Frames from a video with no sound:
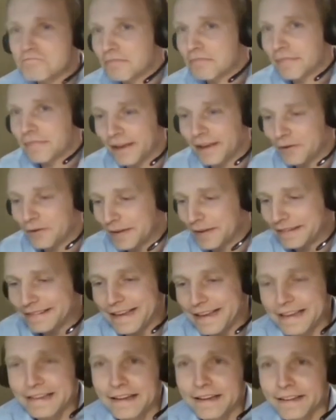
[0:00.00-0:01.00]
it'll be
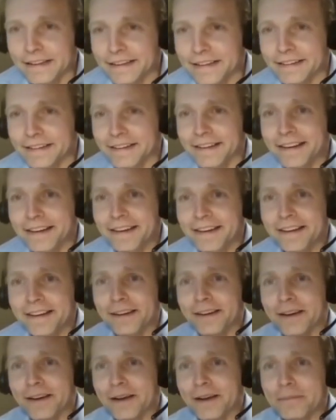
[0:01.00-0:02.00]
dead clean.
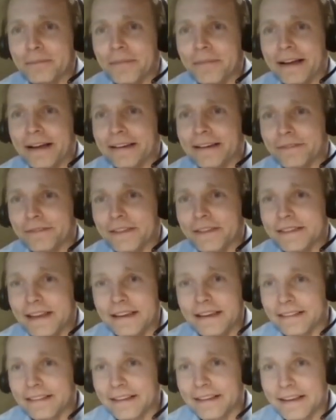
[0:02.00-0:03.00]
And if there's
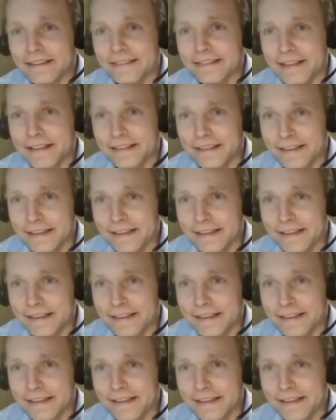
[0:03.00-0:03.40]
anything in there